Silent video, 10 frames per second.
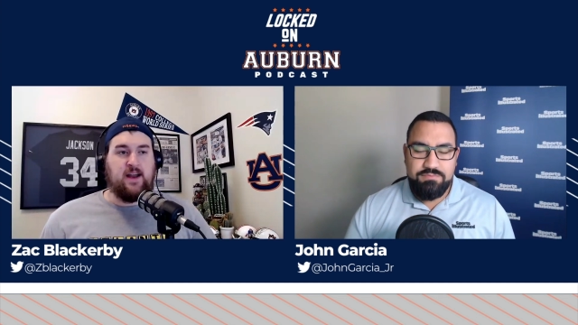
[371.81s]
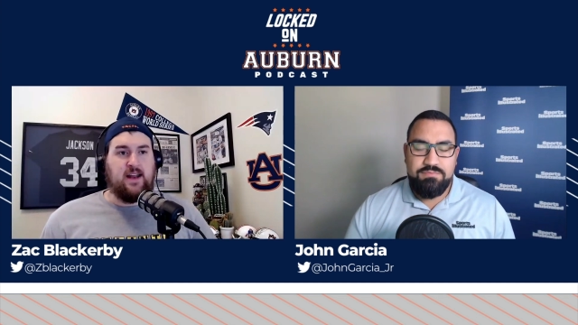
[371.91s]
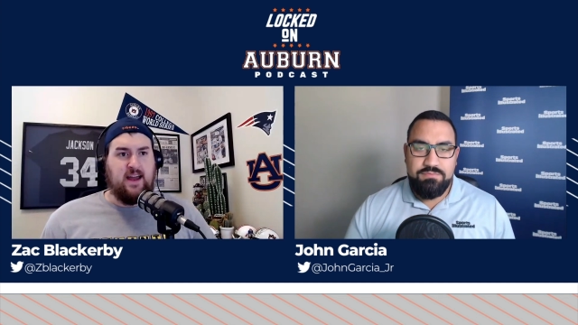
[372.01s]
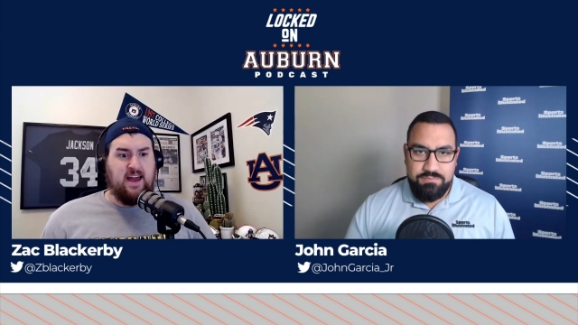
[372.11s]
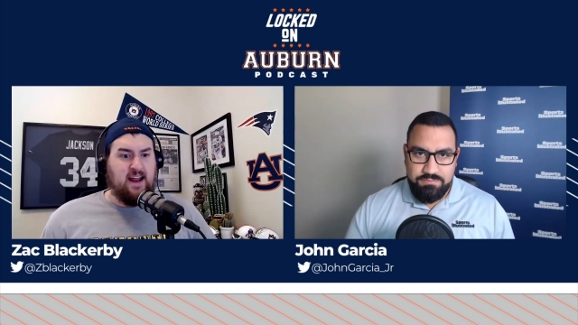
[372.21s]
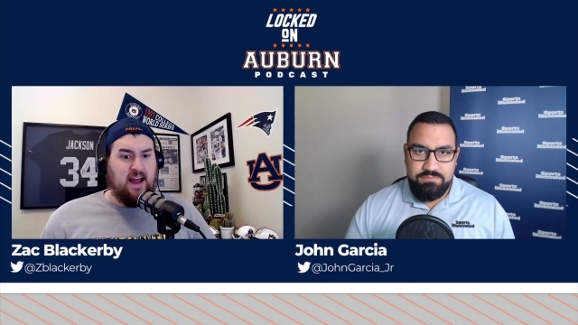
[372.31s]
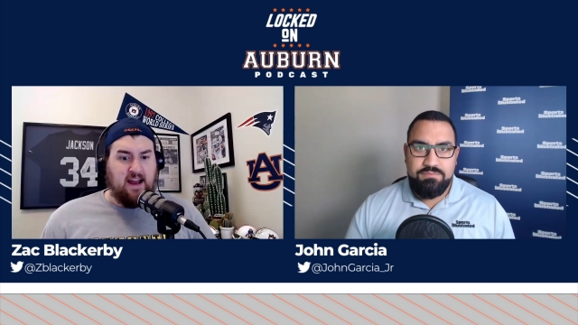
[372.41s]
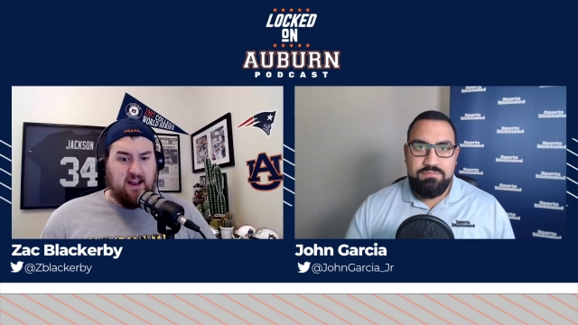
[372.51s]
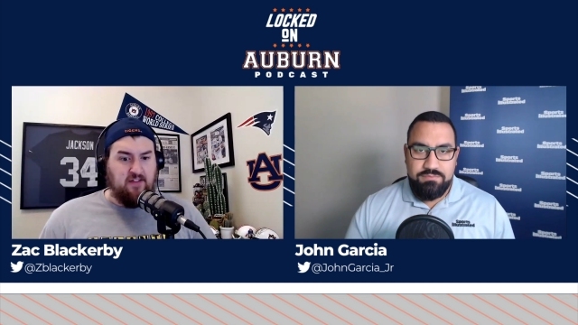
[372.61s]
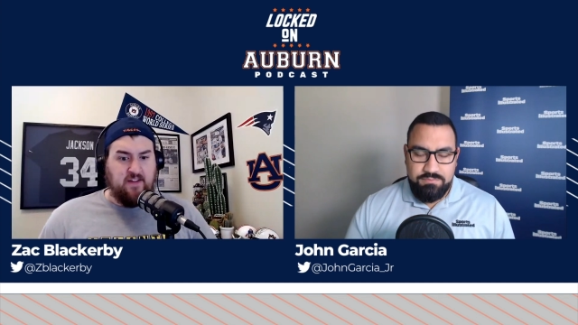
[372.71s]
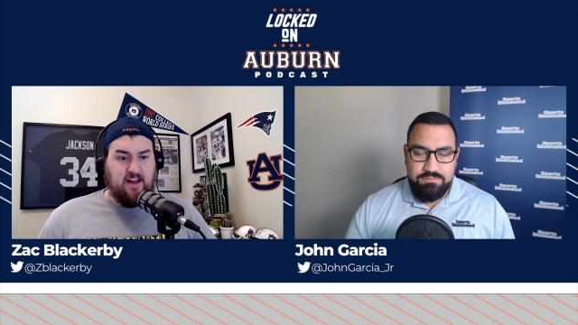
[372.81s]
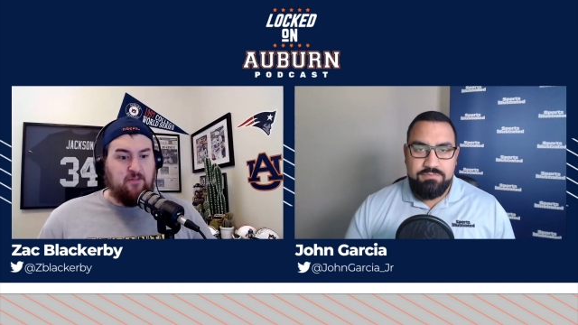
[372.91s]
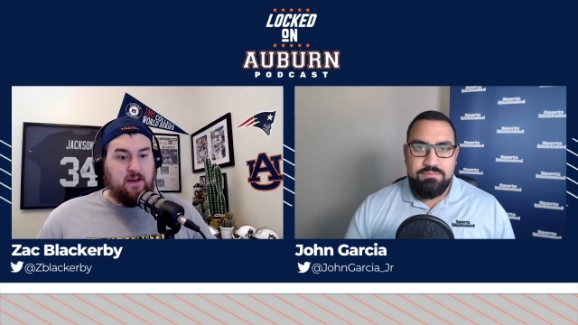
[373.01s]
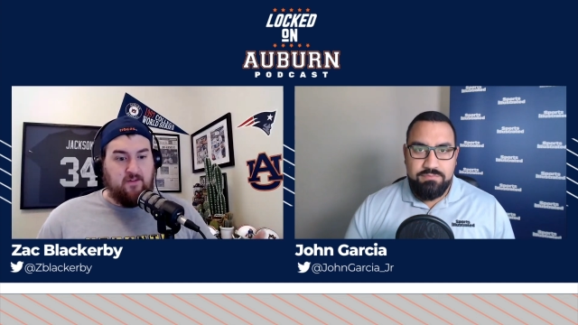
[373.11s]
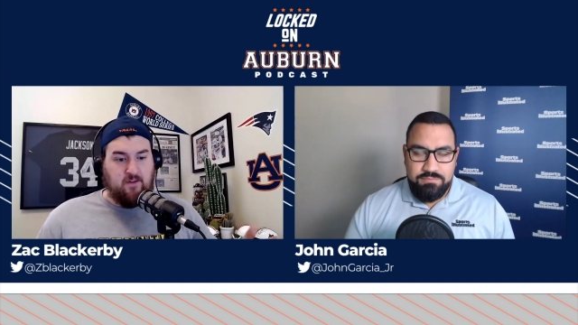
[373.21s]
Speaker 1: And, and I, and I think that
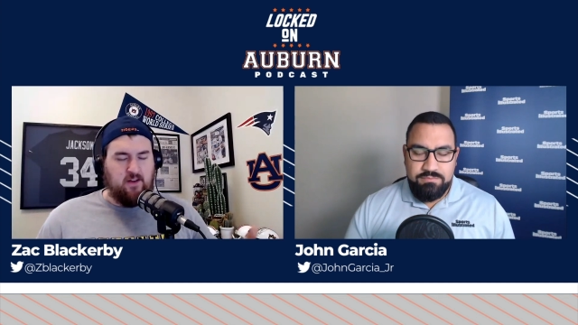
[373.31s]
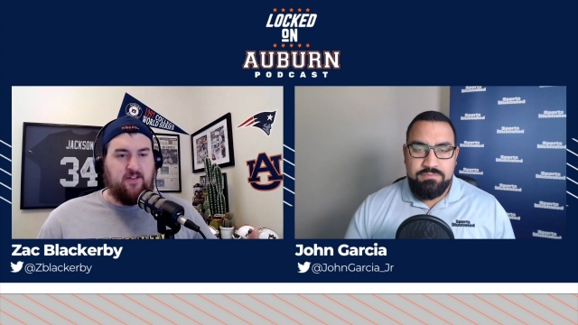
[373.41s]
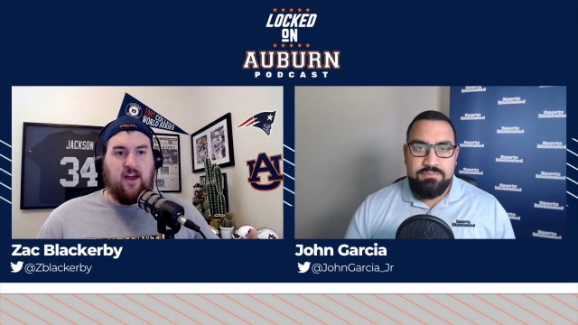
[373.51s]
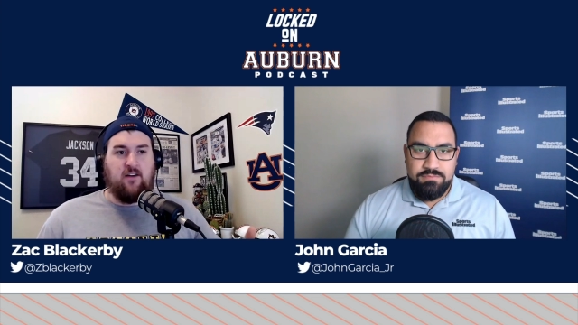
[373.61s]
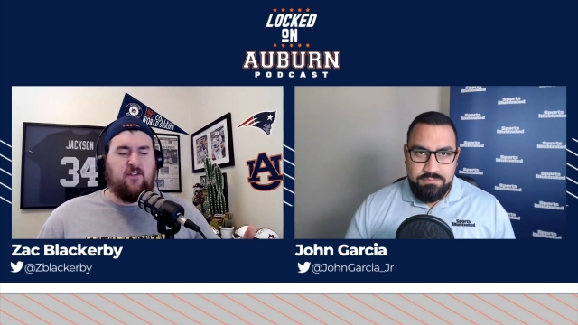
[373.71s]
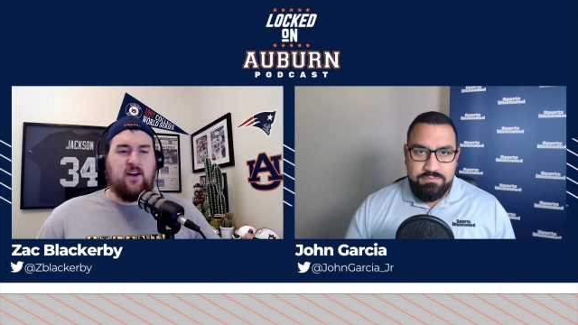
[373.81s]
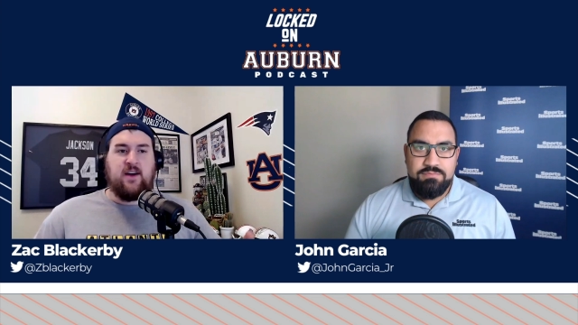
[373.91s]
speaks for itself